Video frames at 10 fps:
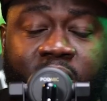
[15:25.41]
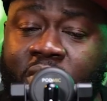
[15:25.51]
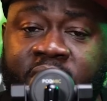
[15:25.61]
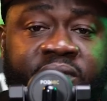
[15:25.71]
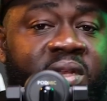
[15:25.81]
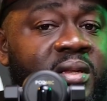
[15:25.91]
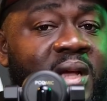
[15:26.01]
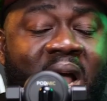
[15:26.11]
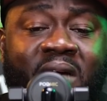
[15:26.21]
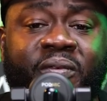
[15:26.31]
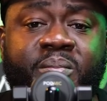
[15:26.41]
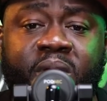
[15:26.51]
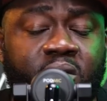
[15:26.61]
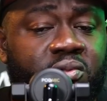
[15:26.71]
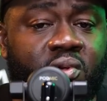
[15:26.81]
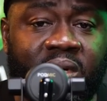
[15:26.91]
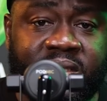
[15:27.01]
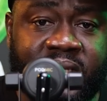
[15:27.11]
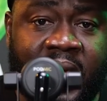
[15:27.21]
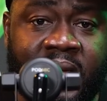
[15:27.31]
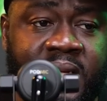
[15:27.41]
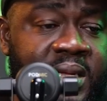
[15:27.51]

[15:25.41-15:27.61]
or even $500,000.